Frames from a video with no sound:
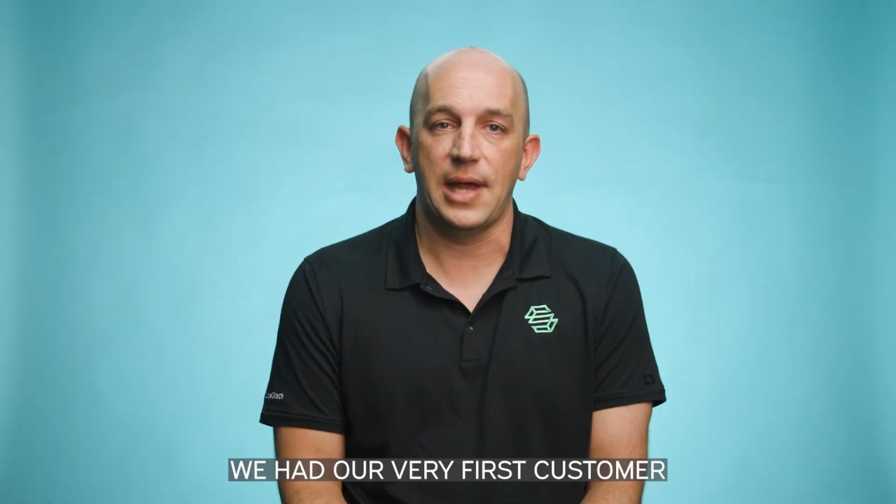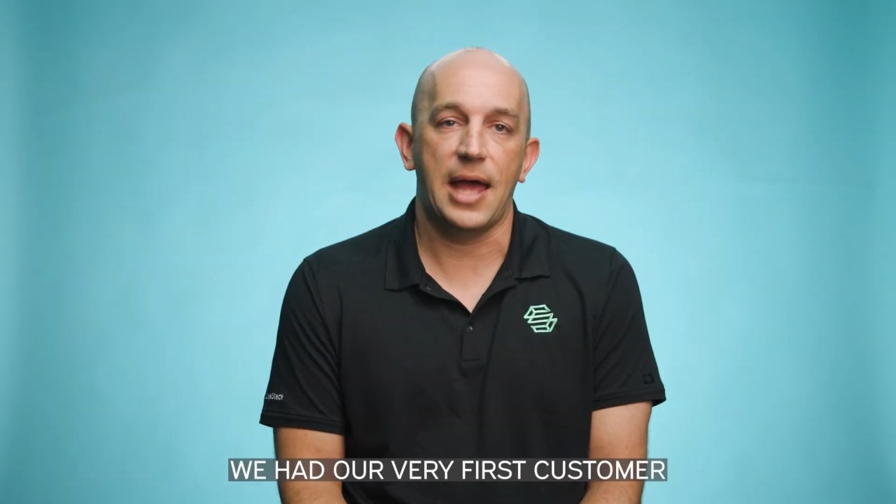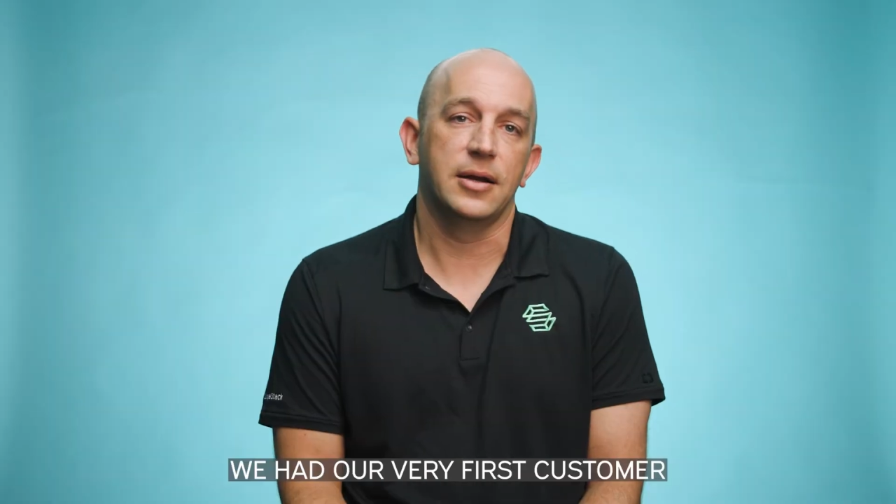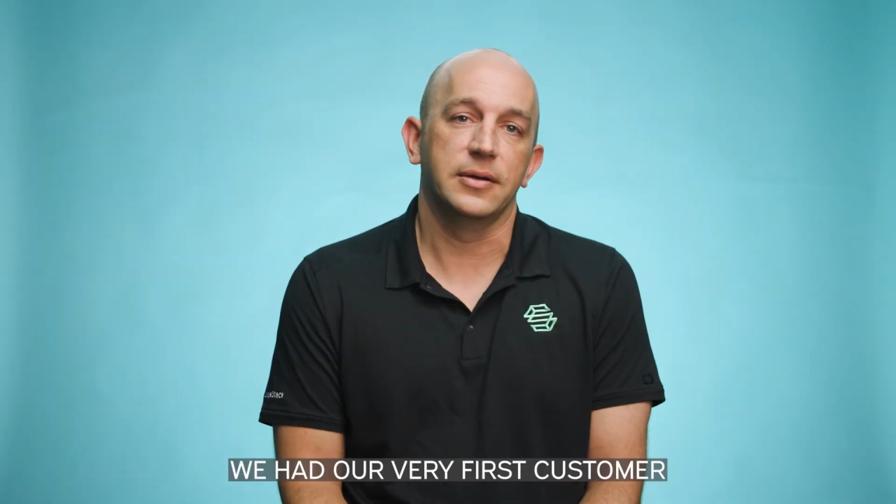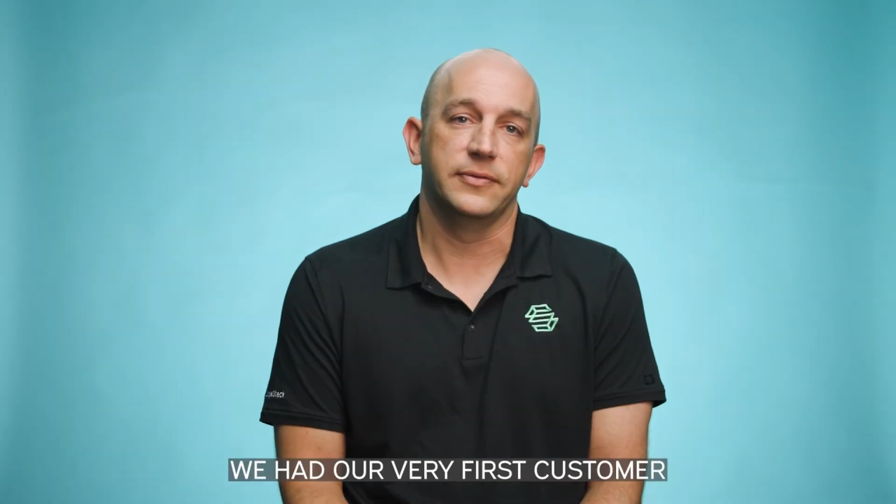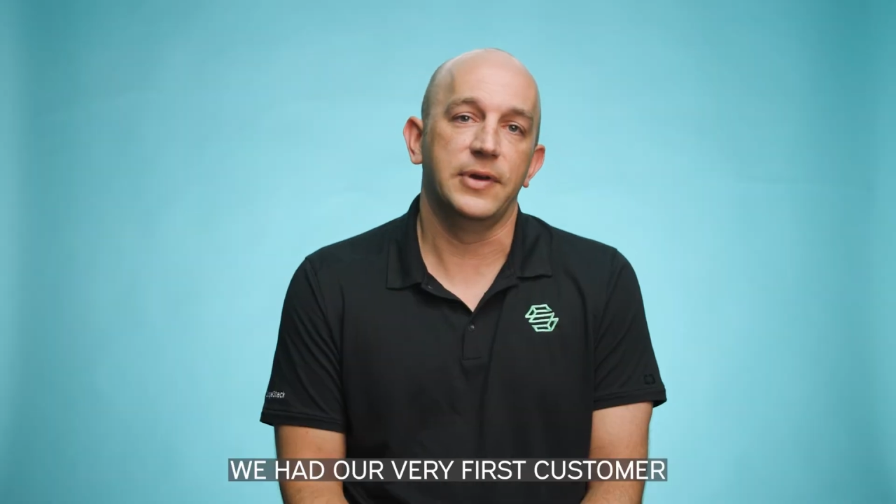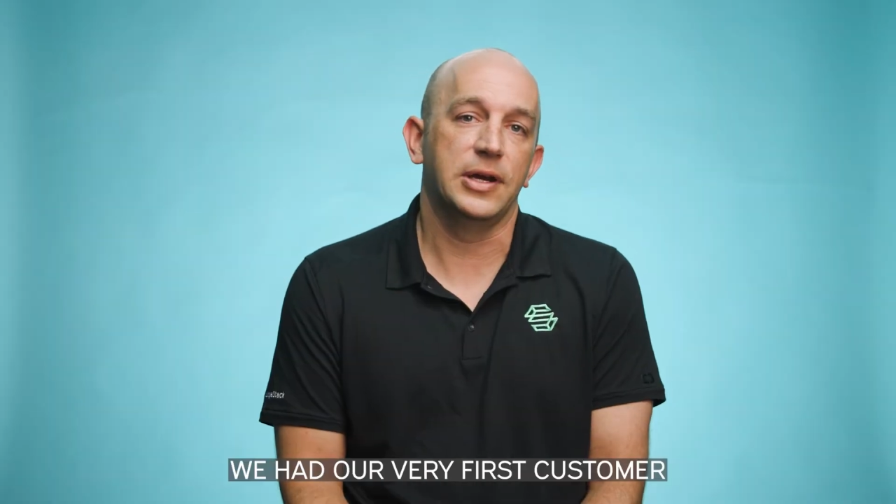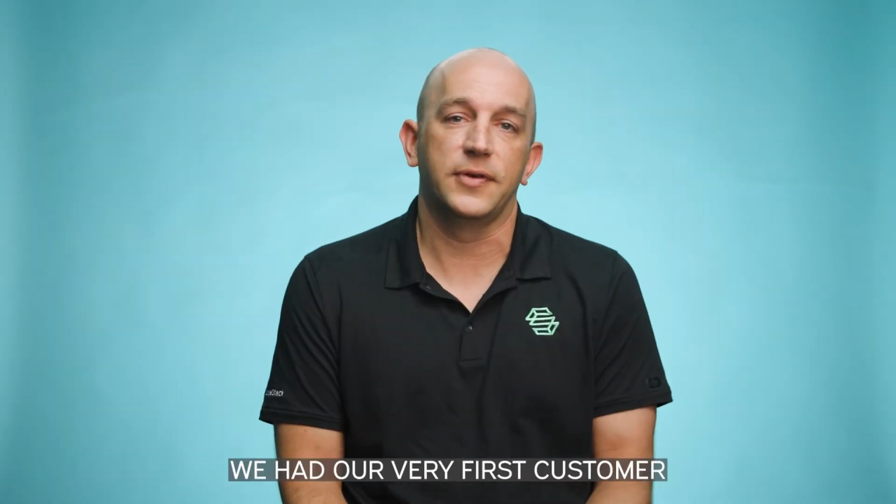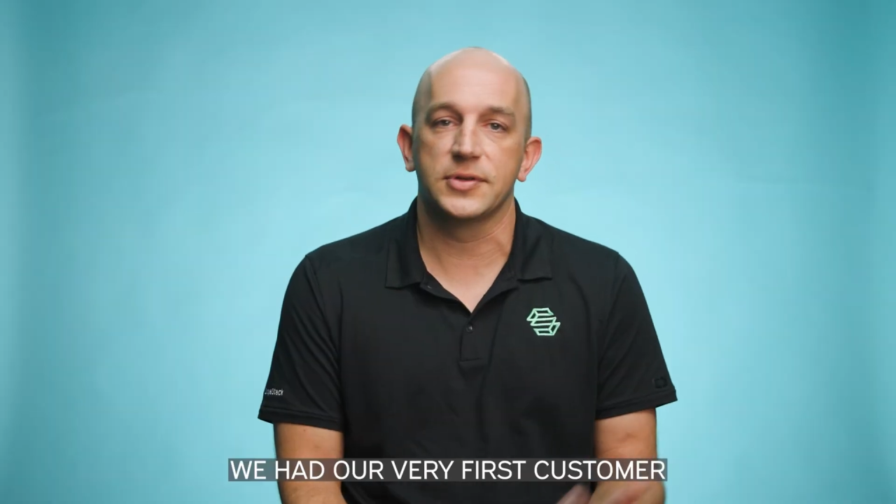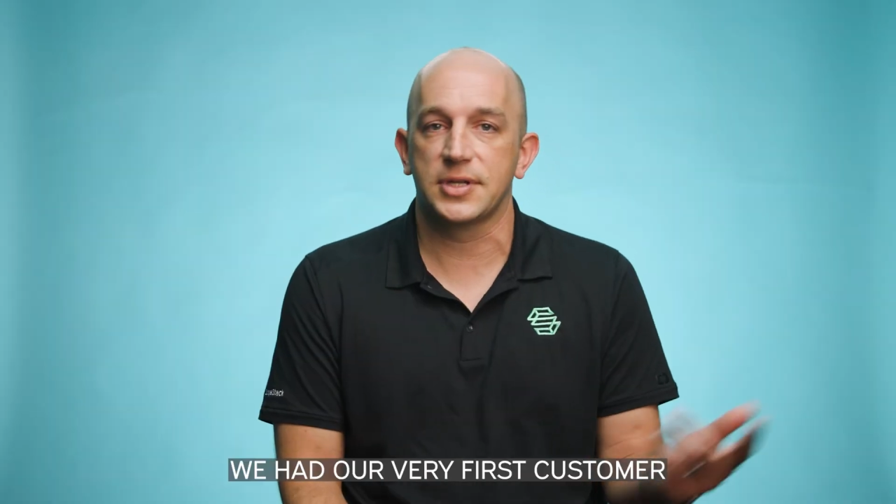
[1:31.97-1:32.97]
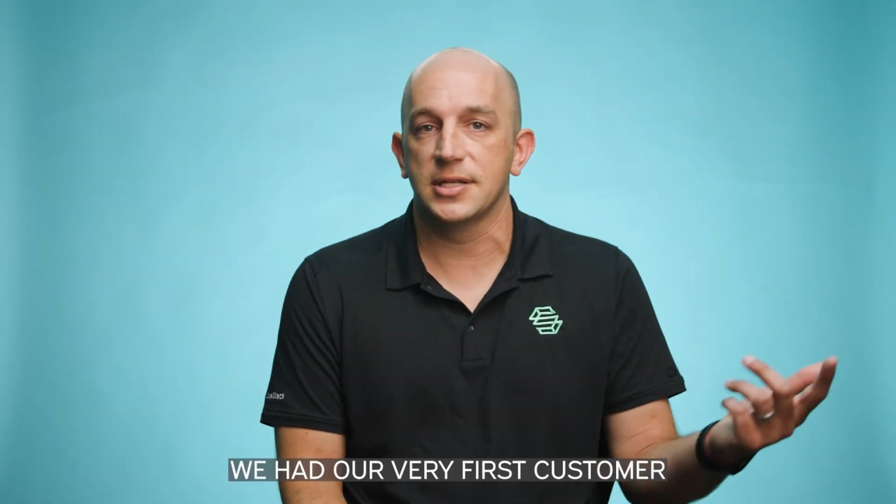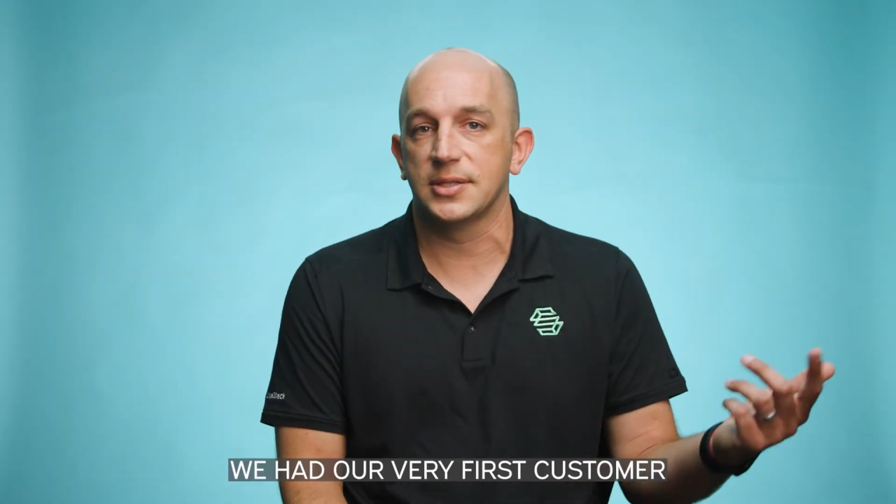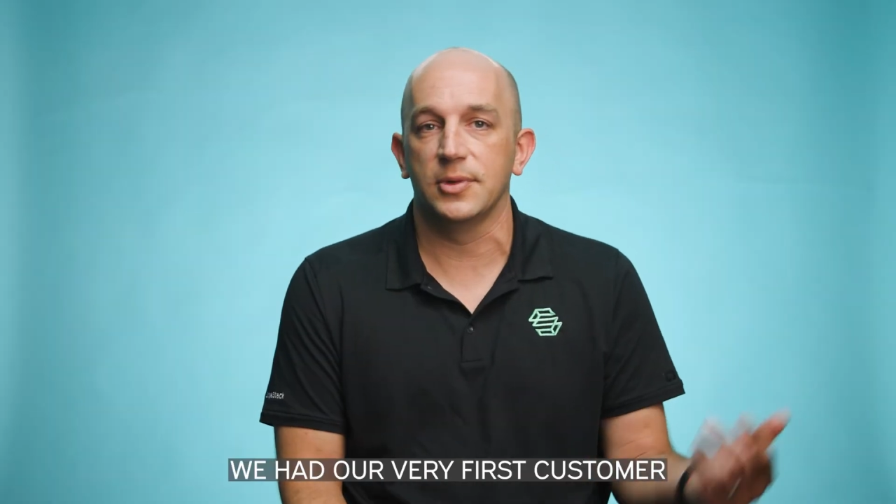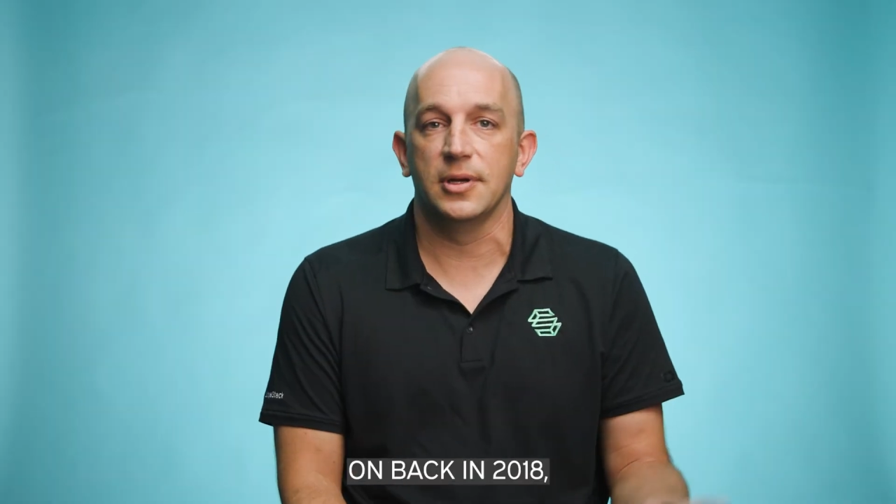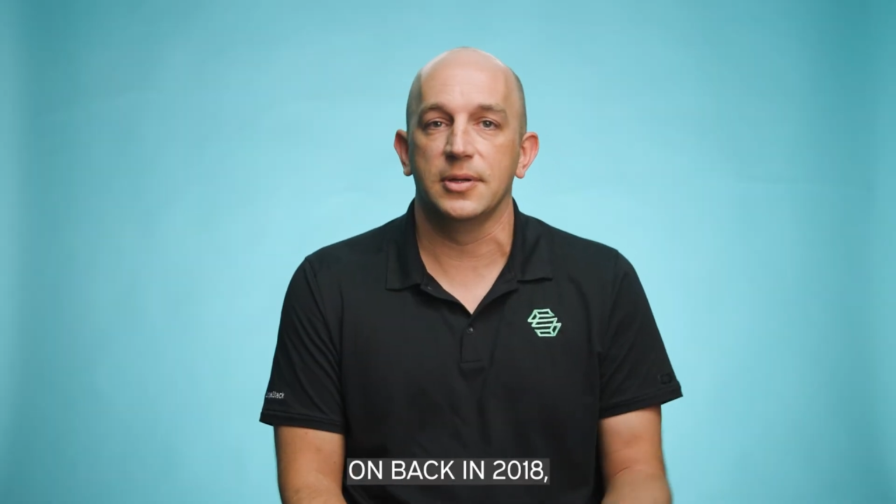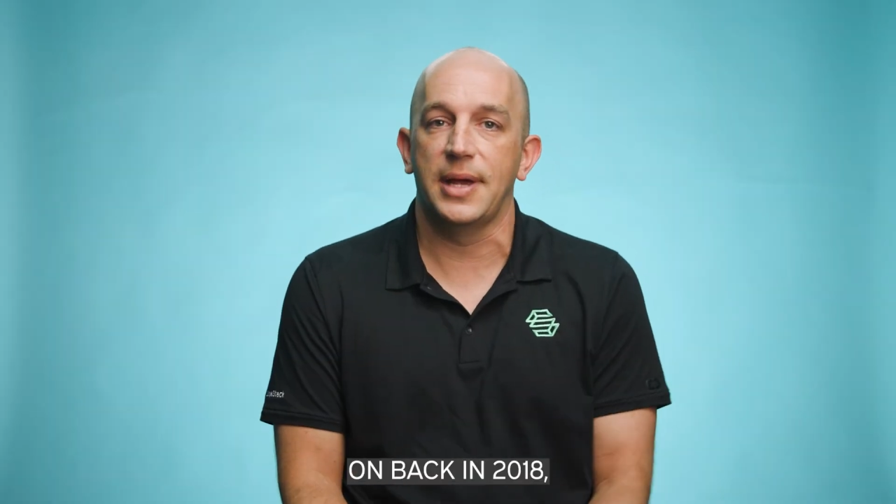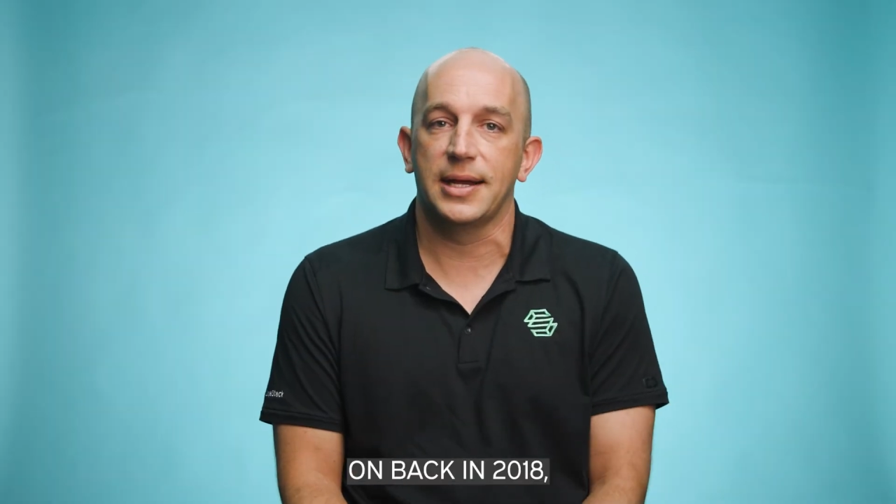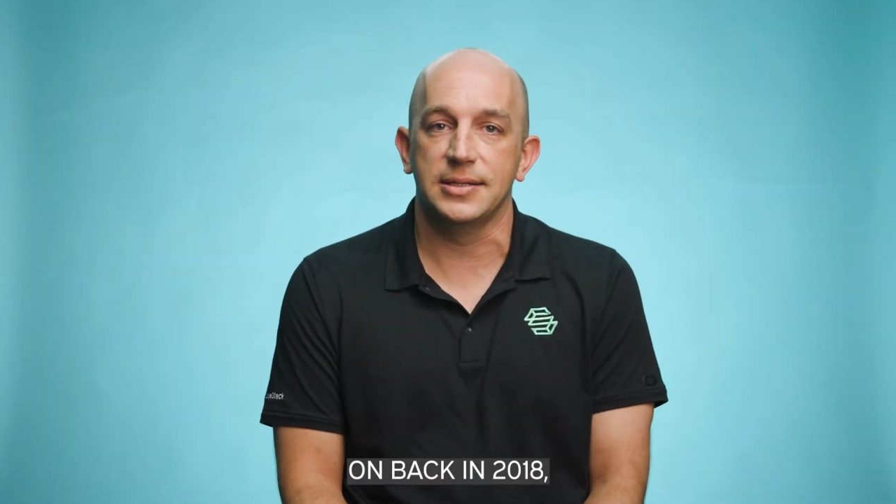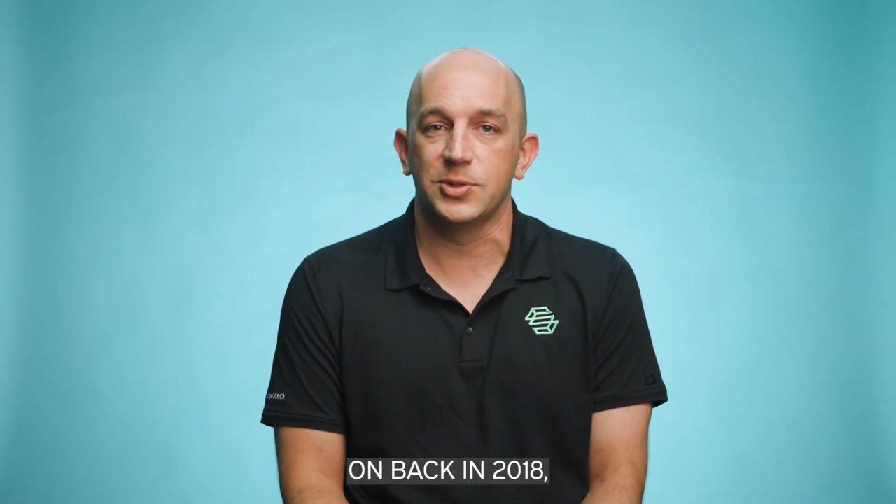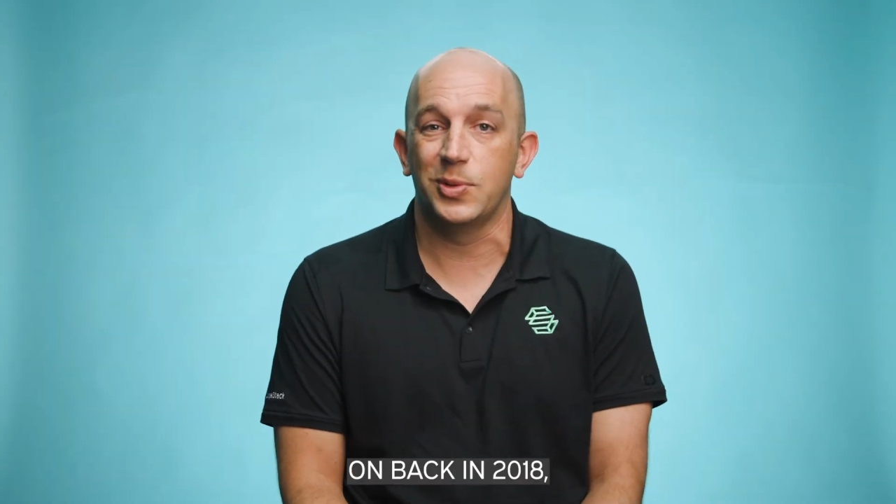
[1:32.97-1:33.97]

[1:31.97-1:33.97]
We had our very first customer on back in